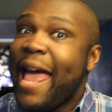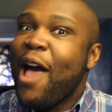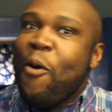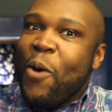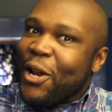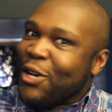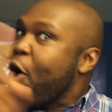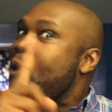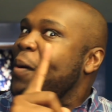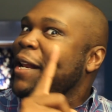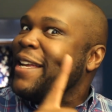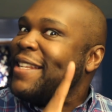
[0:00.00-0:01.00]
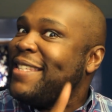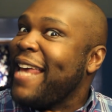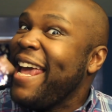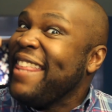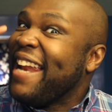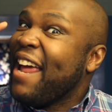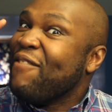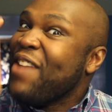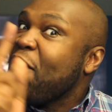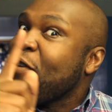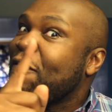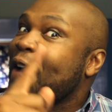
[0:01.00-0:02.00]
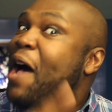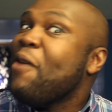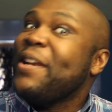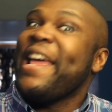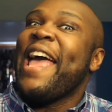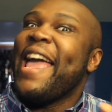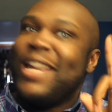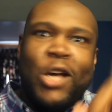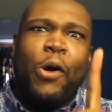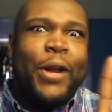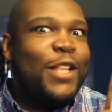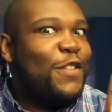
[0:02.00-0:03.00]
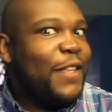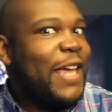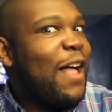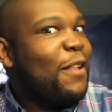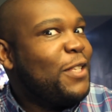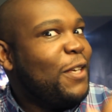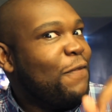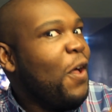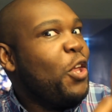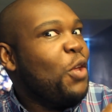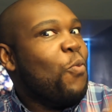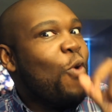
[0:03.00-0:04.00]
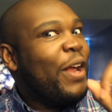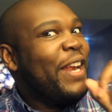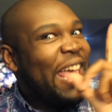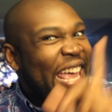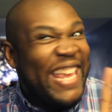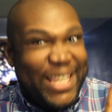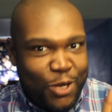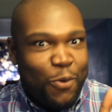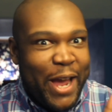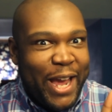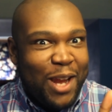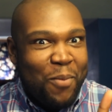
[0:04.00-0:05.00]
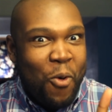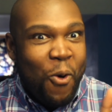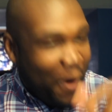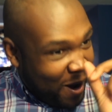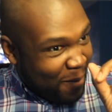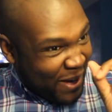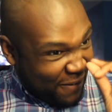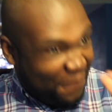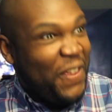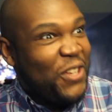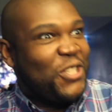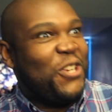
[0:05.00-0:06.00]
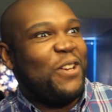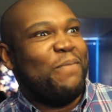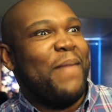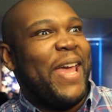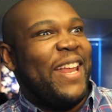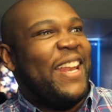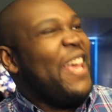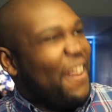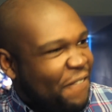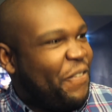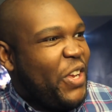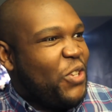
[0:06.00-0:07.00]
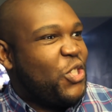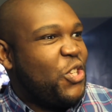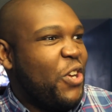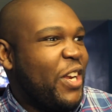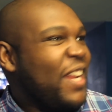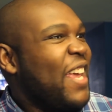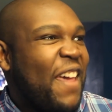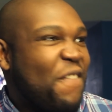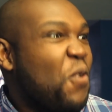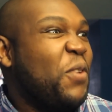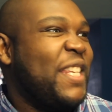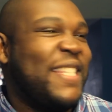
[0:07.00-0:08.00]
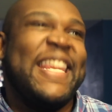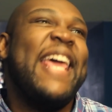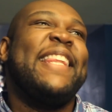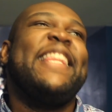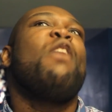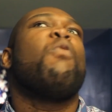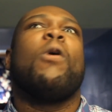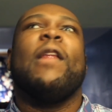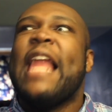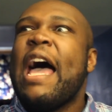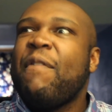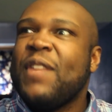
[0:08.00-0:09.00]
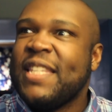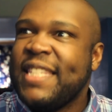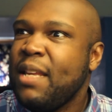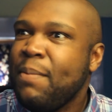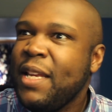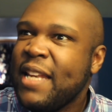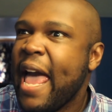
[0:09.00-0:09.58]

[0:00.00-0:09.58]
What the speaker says: now, nobody can say that I have never found a Guardians of the Galaxy Volume 1 Easter egg anymore. It feels good, man. It feels good. If only Stan Lee were alive to see me